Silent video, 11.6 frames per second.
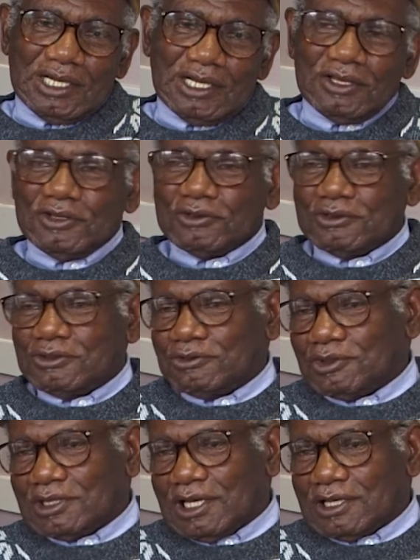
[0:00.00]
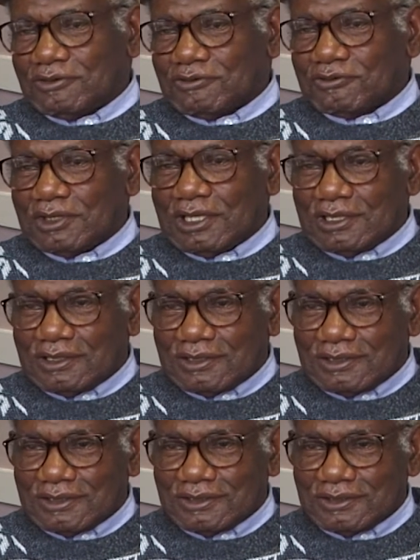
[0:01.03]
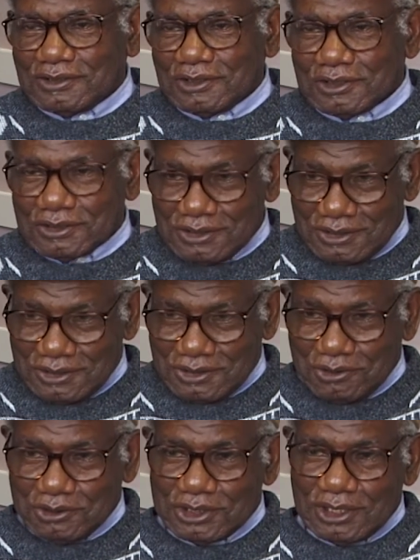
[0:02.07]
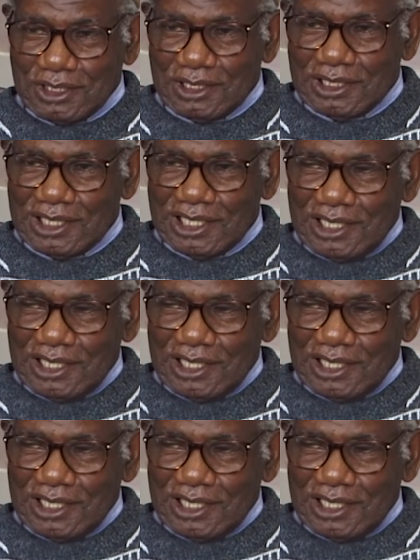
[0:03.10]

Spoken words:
although you were not friends, just social,